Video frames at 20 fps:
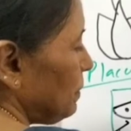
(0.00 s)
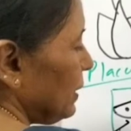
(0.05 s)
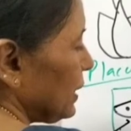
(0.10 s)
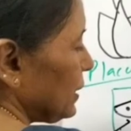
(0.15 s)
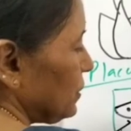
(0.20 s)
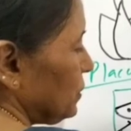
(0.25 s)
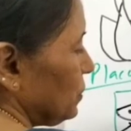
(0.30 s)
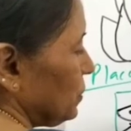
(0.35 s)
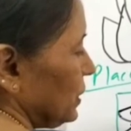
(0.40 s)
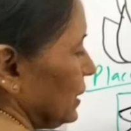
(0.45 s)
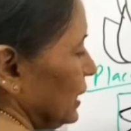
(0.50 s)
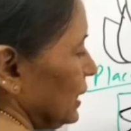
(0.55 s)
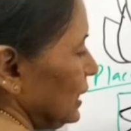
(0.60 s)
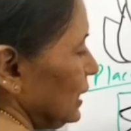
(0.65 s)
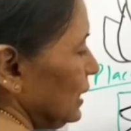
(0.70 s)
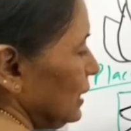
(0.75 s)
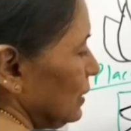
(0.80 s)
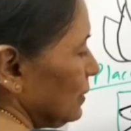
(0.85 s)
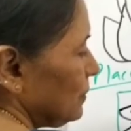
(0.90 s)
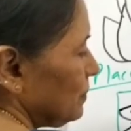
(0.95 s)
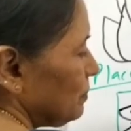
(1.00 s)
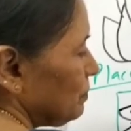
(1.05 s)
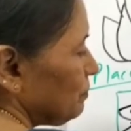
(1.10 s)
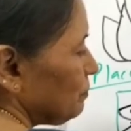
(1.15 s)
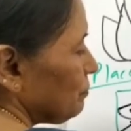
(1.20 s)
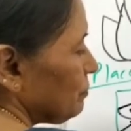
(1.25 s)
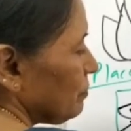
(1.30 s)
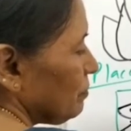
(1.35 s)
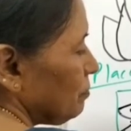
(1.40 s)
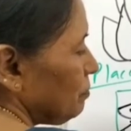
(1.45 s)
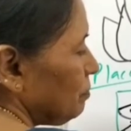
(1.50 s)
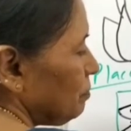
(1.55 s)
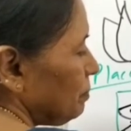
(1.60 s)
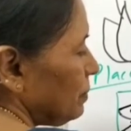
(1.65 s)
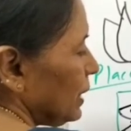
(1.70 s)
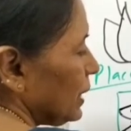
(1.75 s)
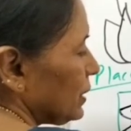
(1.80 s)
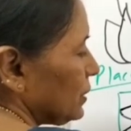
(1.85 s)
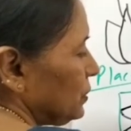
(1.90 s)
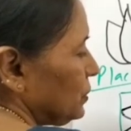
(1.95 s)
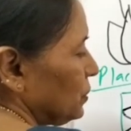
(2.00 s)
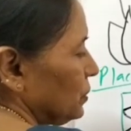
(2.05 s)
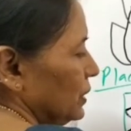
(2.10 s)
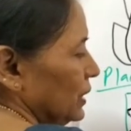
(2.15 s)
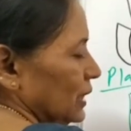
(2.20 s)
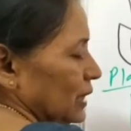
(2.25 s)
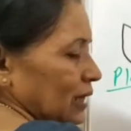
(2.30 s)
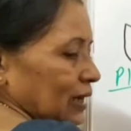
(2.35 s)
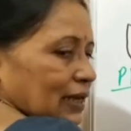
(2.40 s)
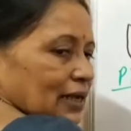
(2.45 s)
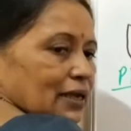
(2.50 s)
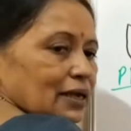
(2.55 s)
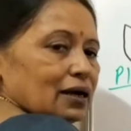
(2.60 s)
pectoral, pectoral.